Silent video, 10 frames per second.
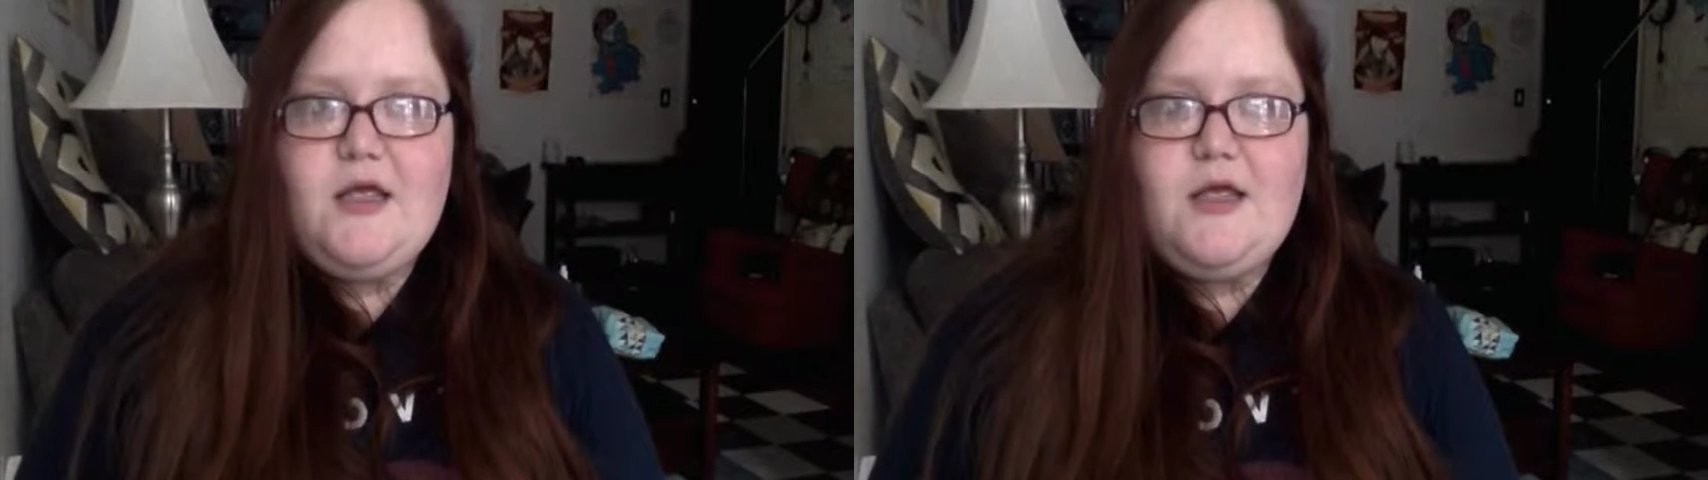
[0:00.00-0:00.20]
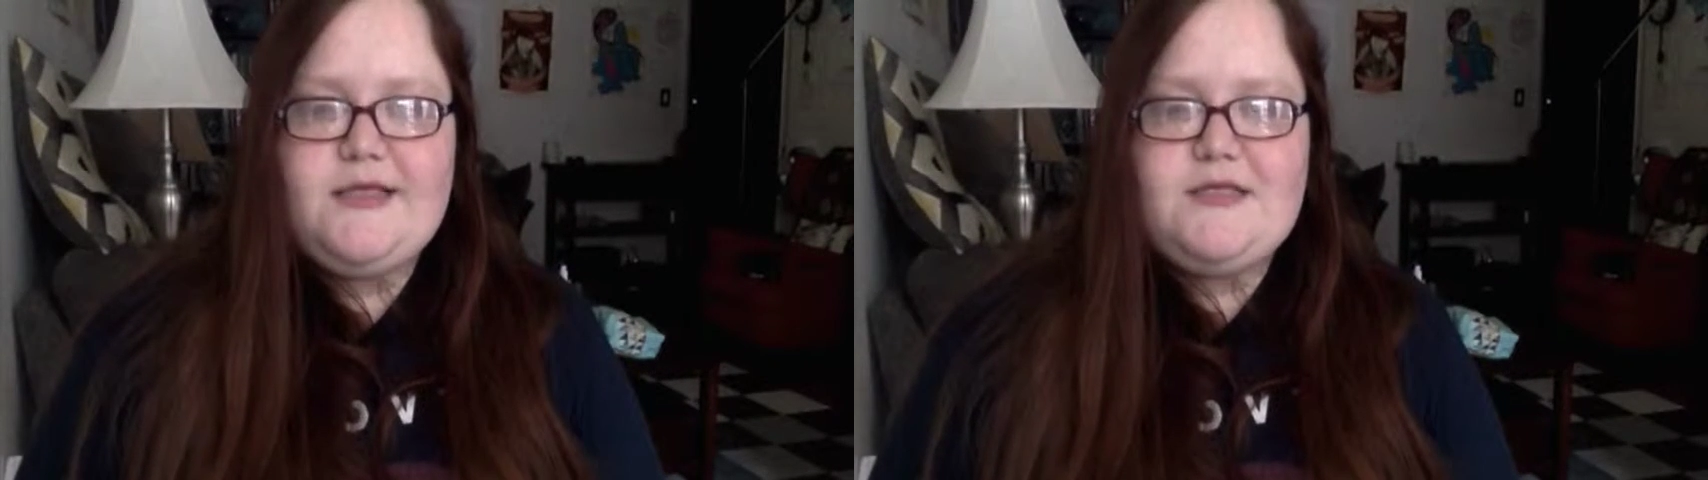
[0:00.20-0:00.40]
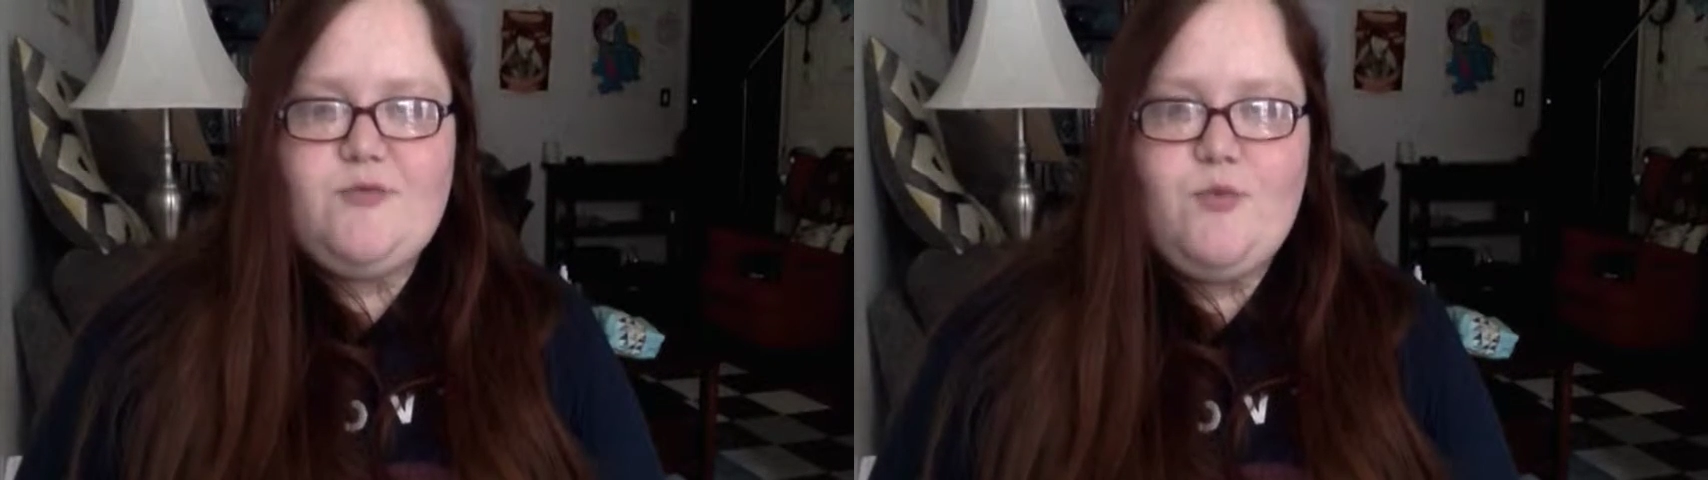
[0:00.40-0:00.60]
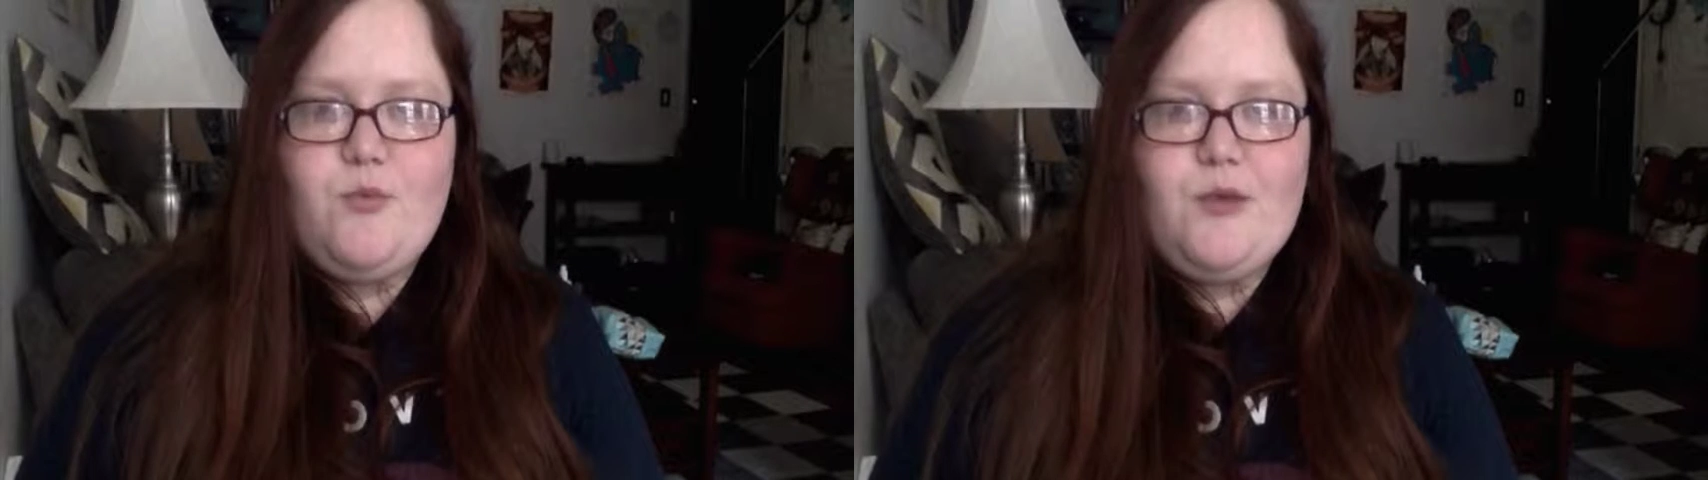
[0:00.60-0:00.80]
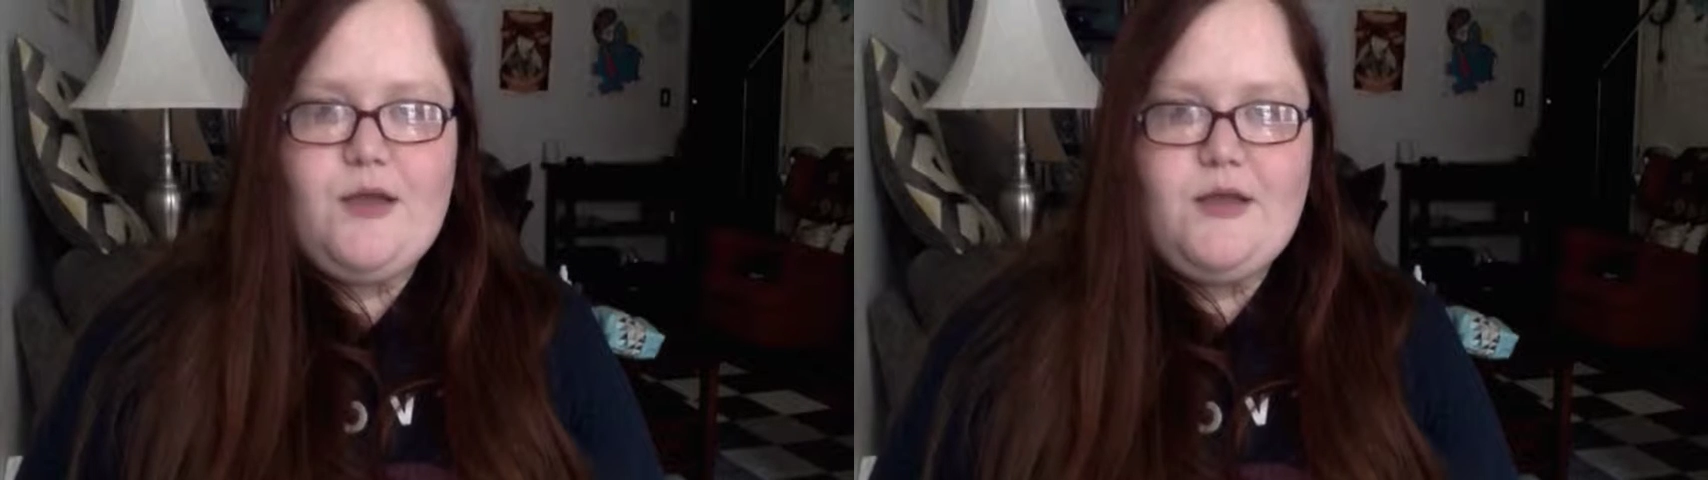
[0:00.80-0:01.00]
it's
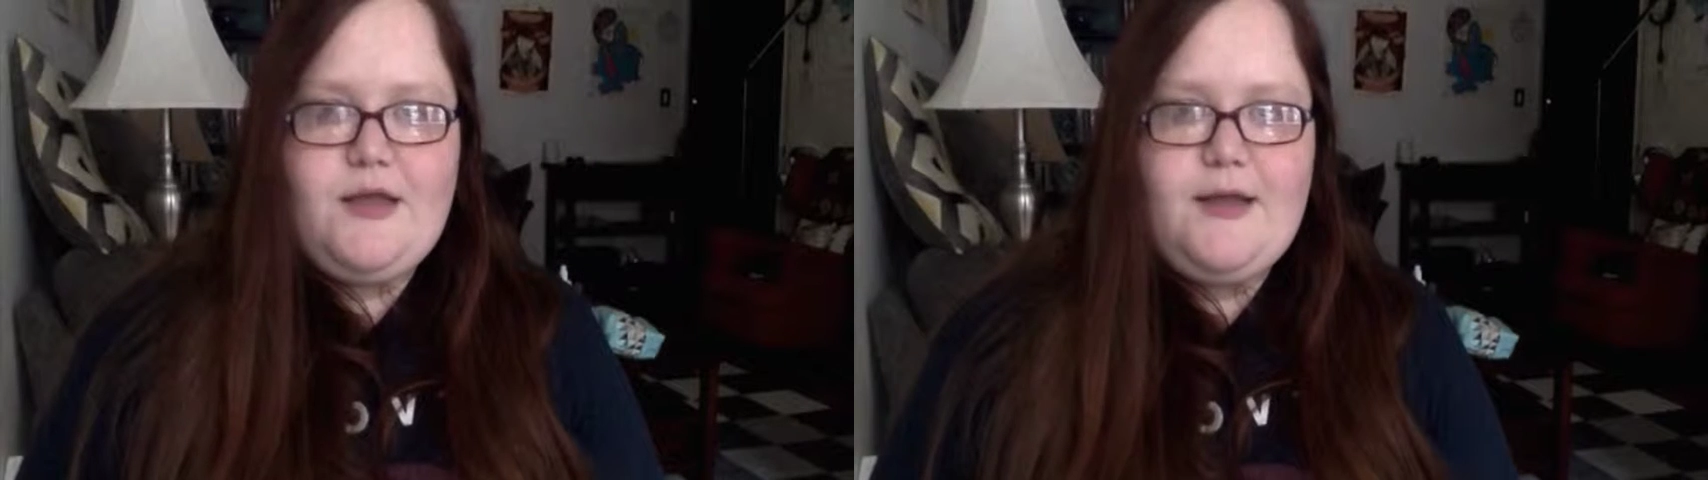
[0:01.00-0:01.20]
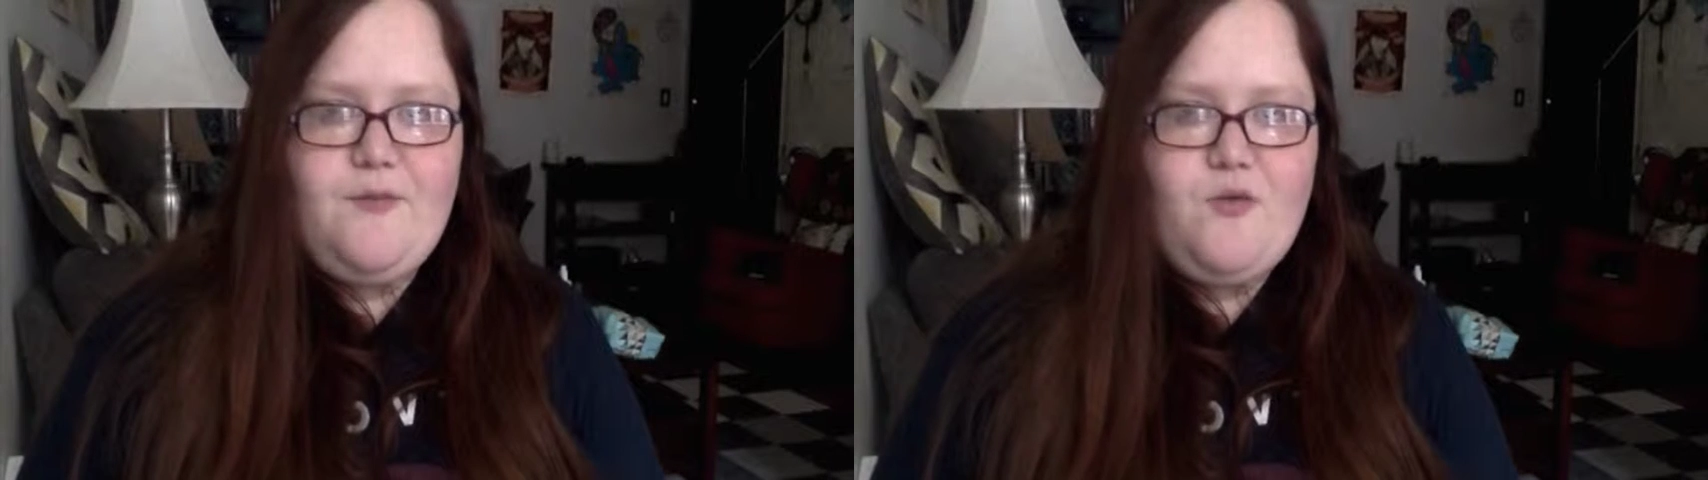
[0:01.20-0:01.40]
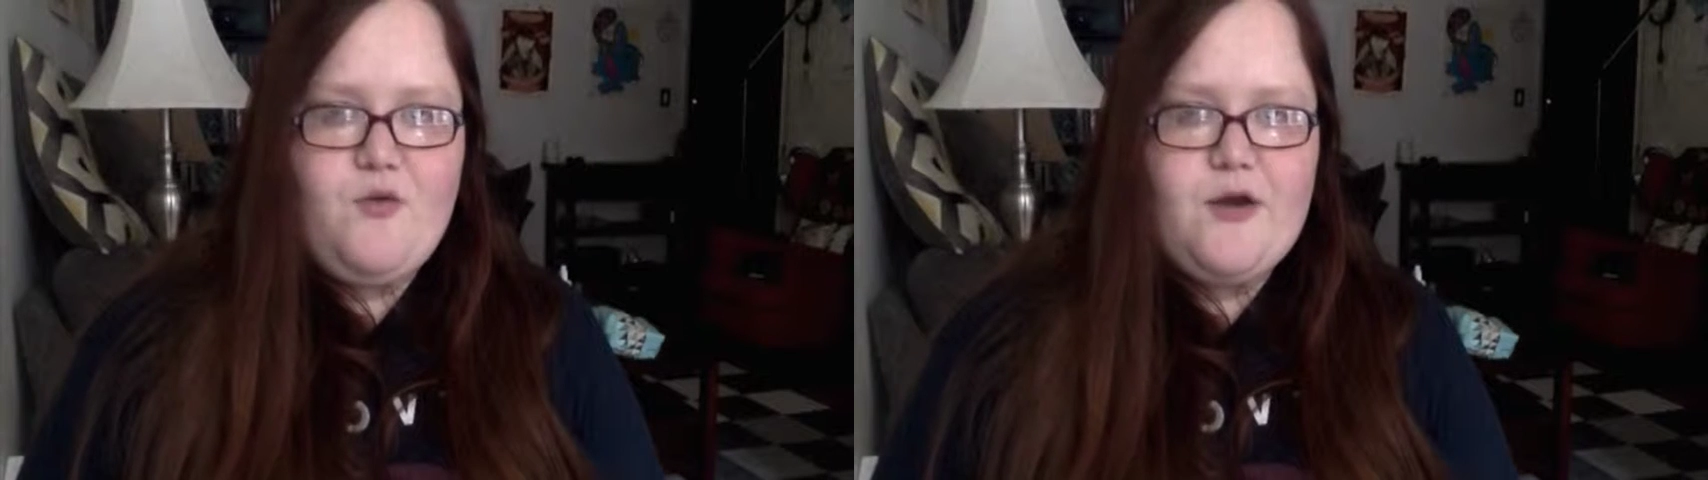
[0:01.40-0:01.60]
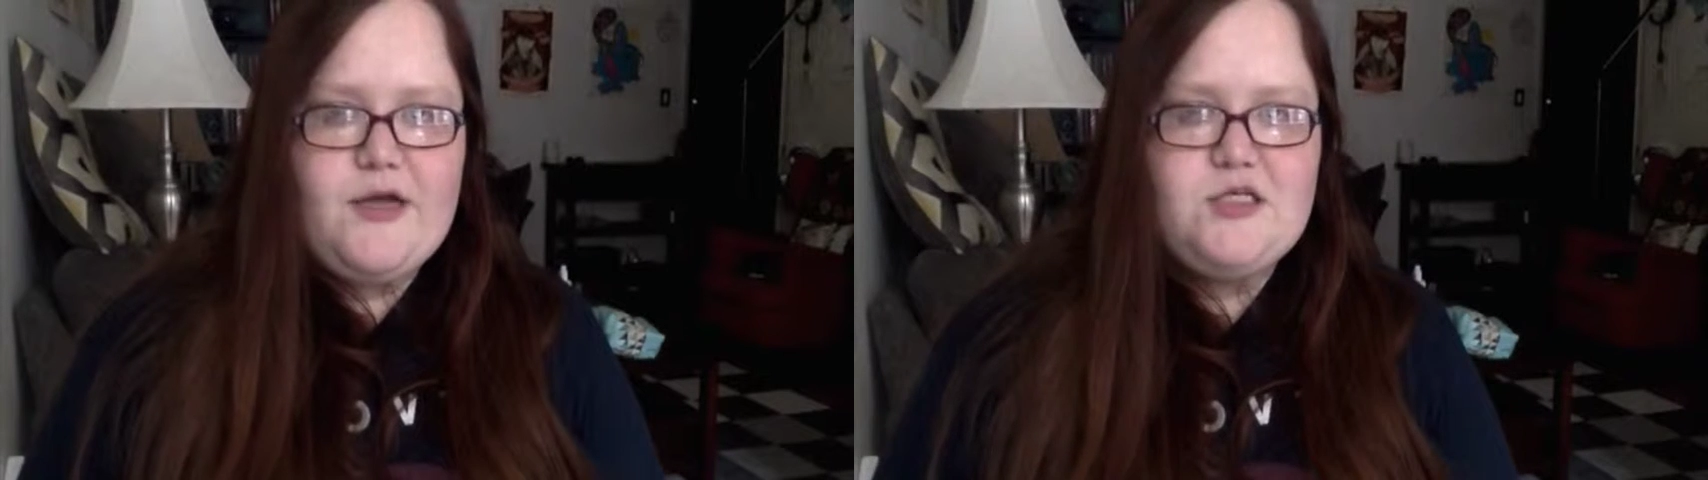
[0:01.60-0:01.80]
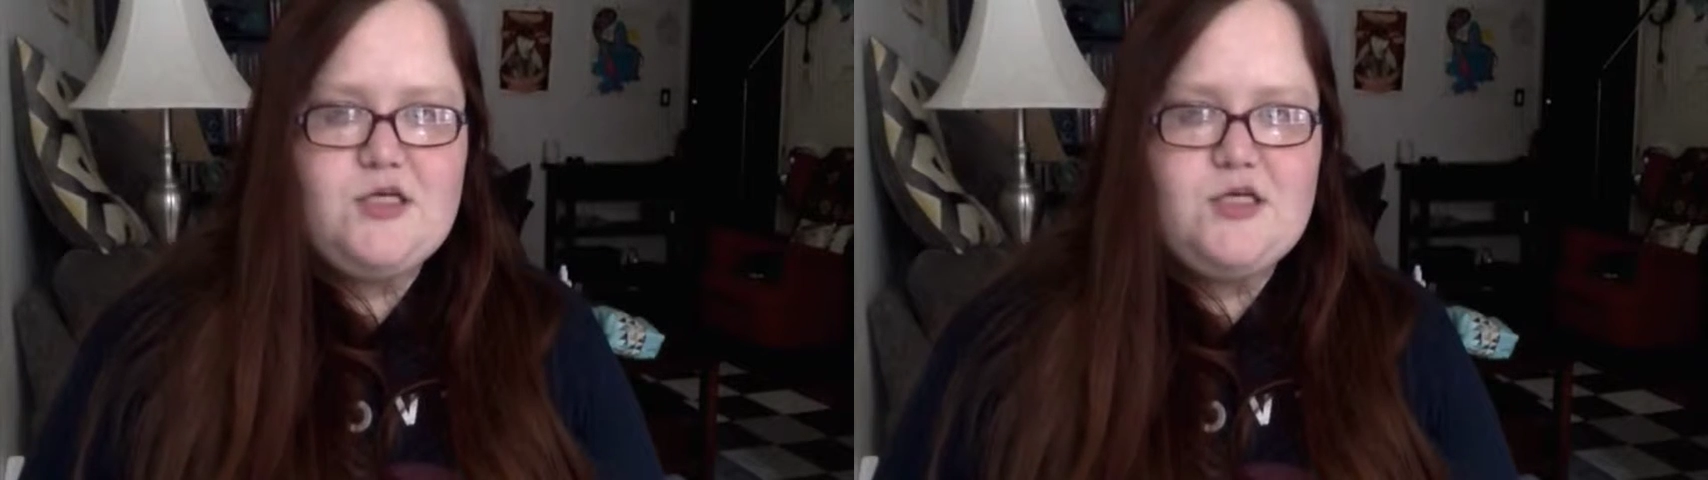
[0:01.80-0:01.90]
really important